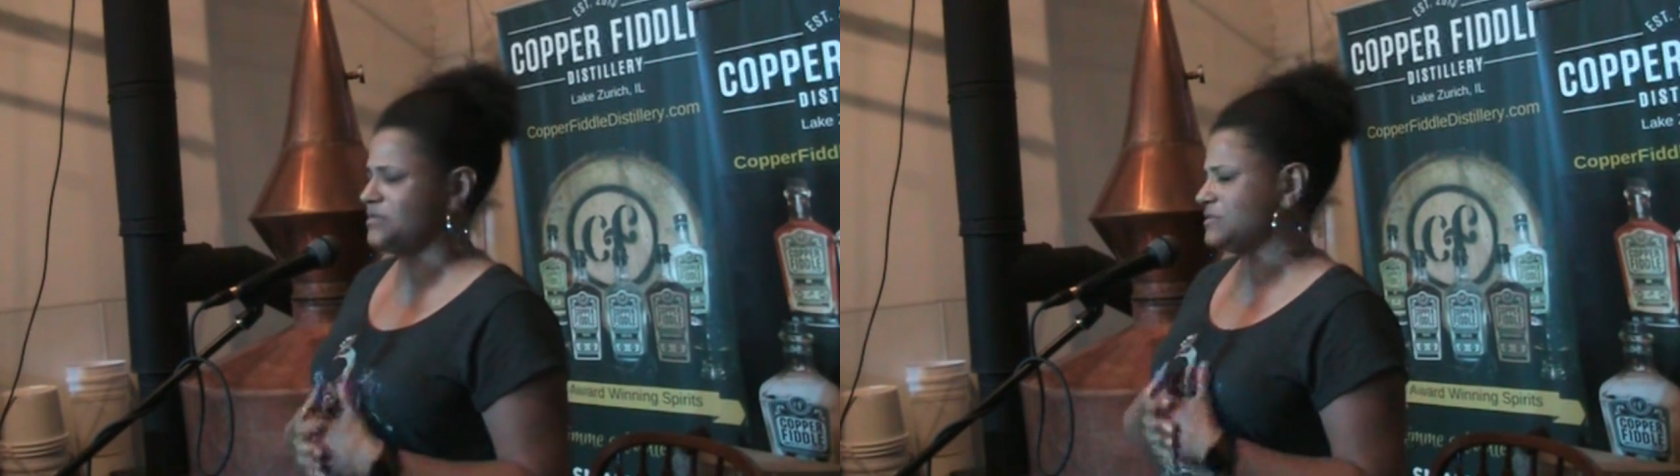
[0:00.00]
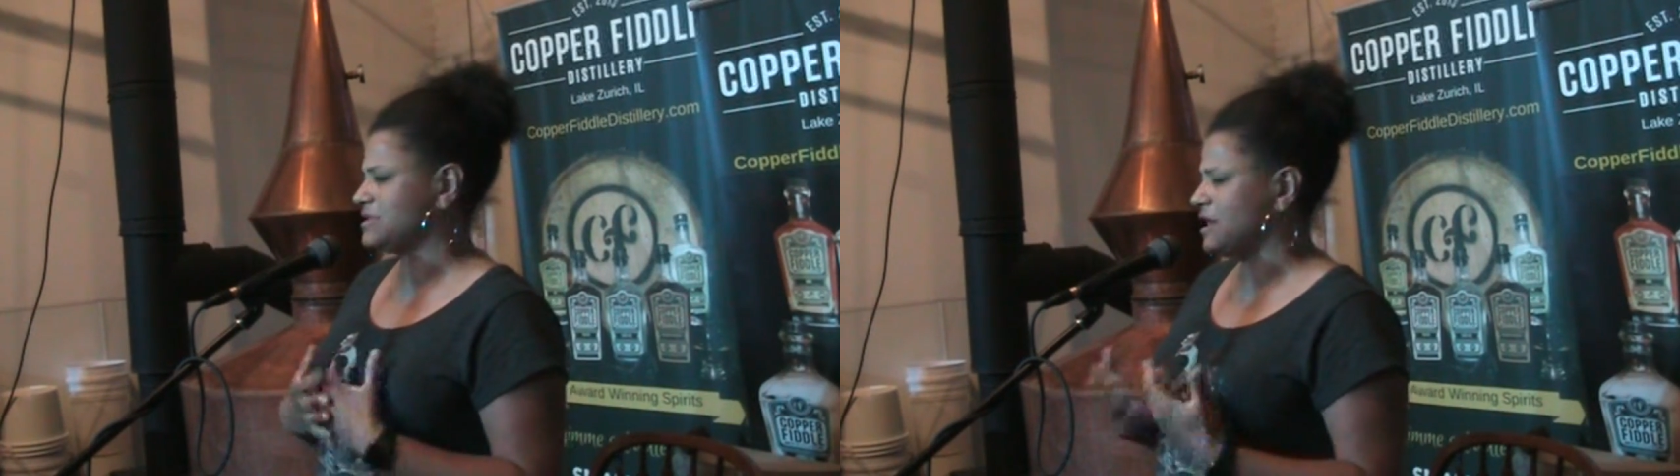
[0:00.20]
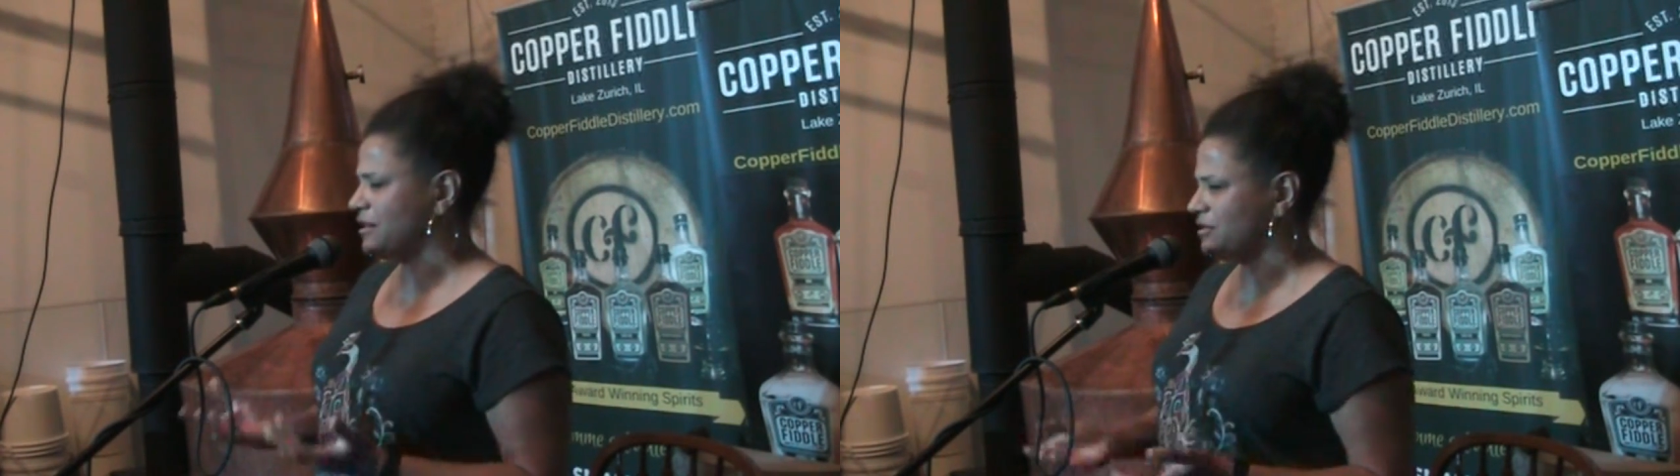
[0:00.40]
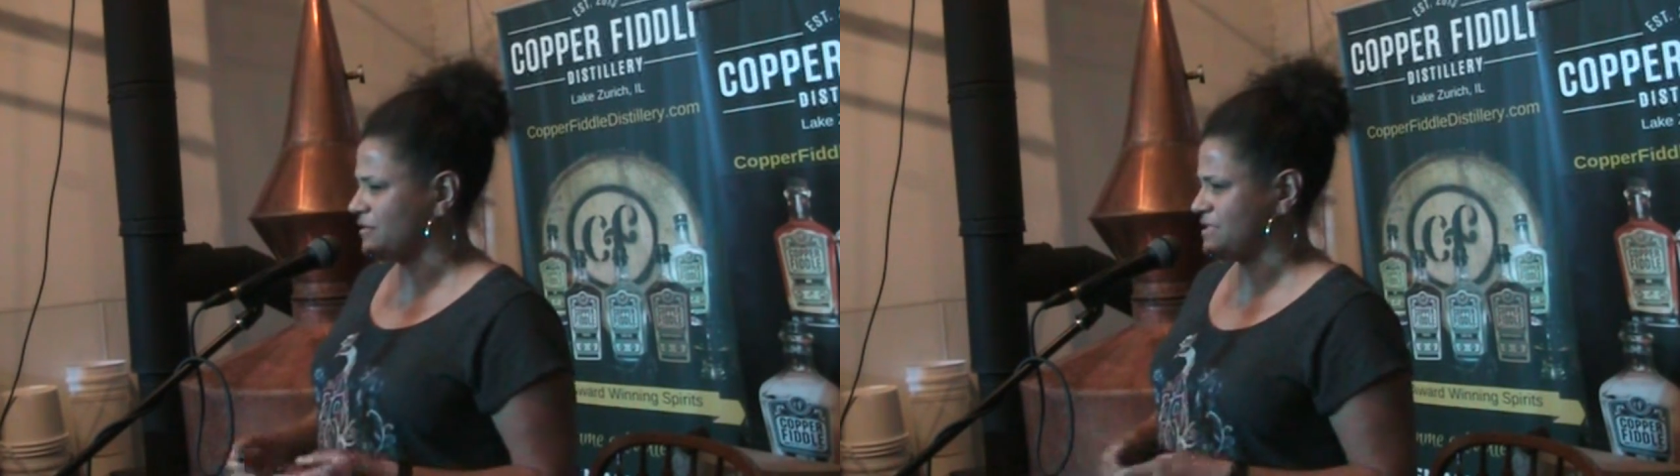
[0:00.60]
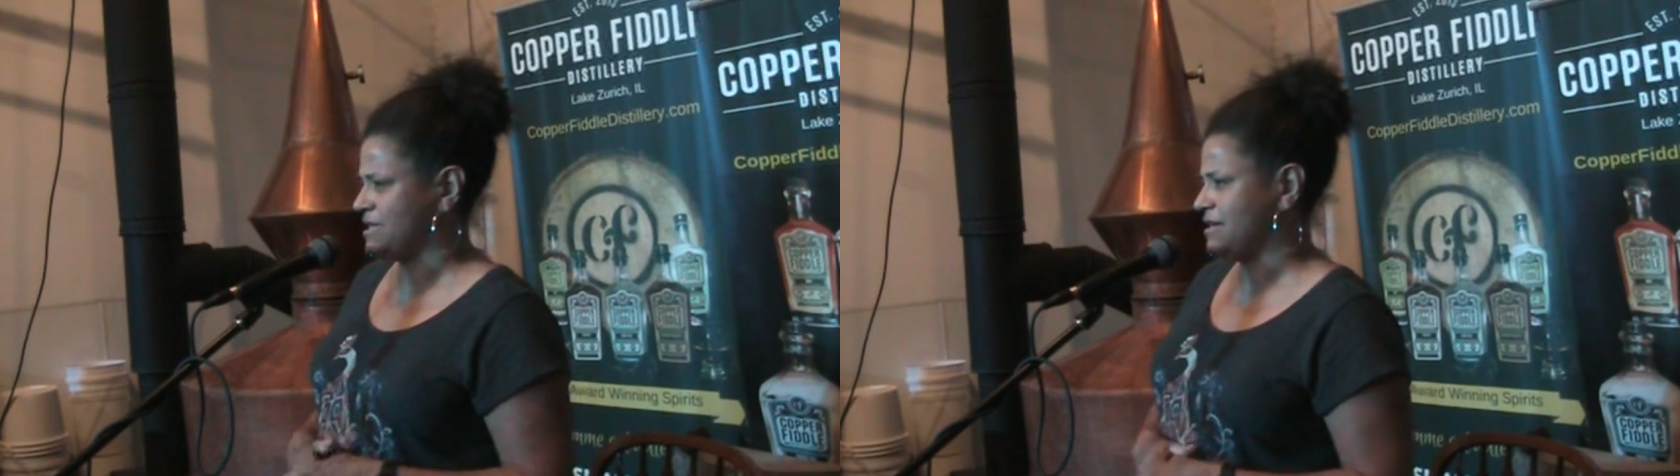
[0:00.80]
She was tired all
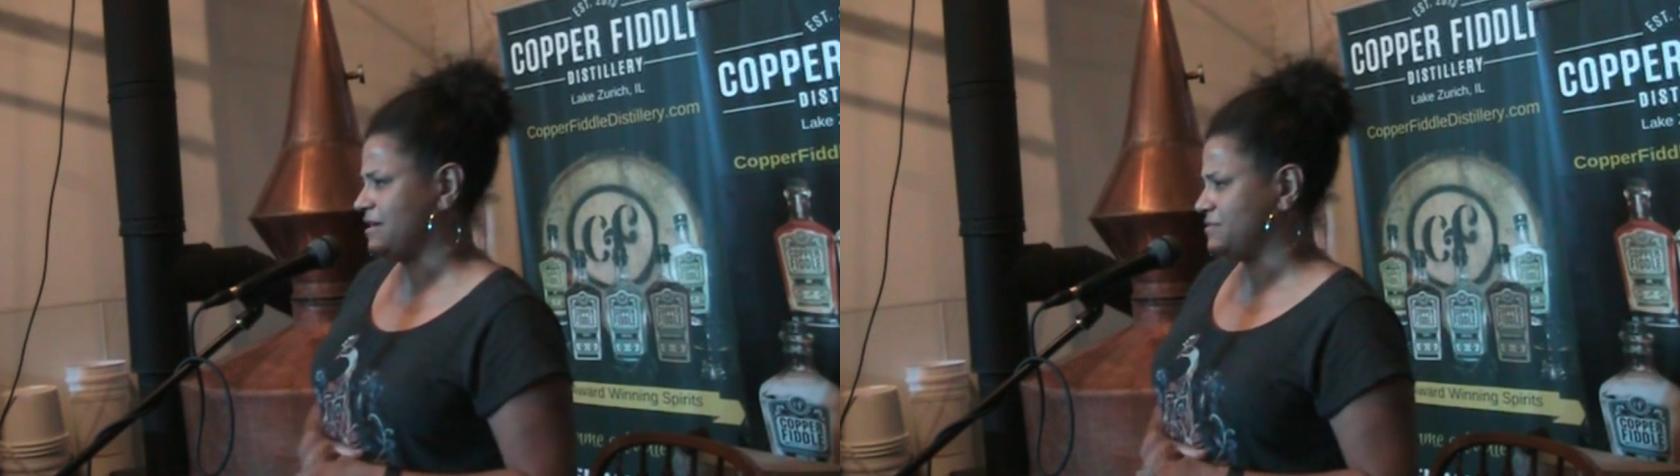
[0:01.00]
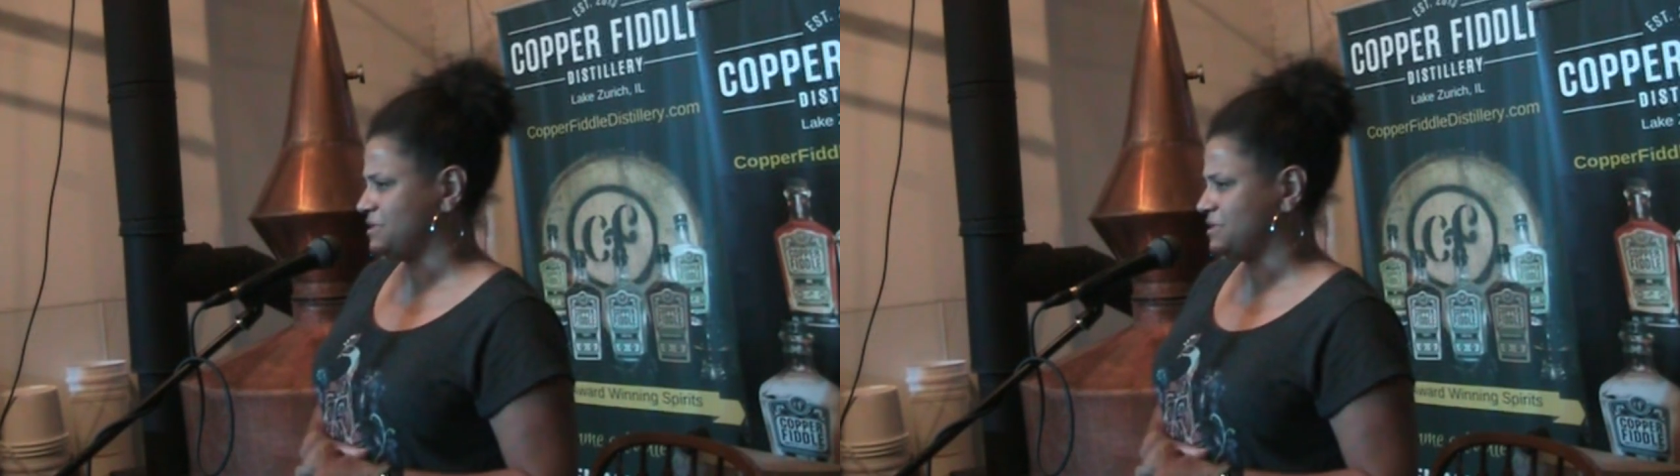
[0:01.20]
the time.